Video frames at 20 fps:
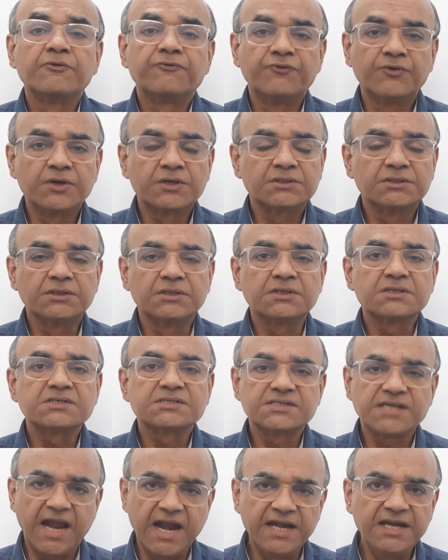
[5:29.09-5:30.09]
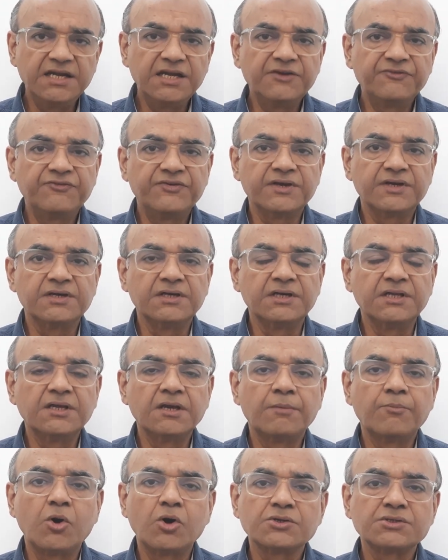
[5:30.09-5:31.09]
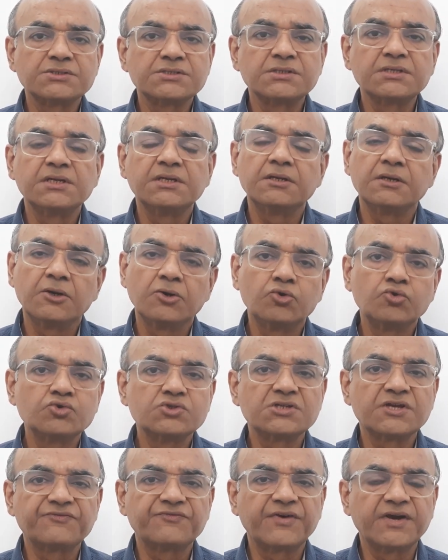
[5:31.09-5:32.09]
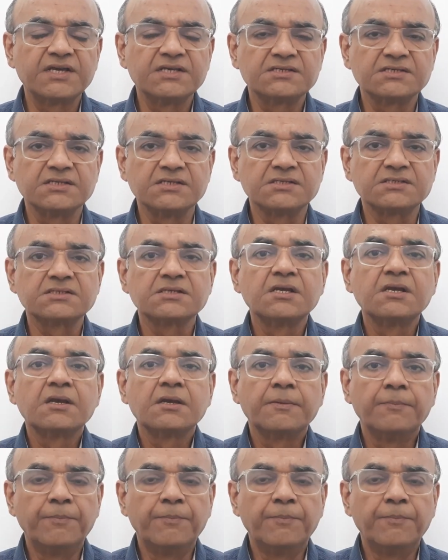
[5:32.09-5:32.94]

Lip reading: Further, scientifically, amoxicillin alone suffices,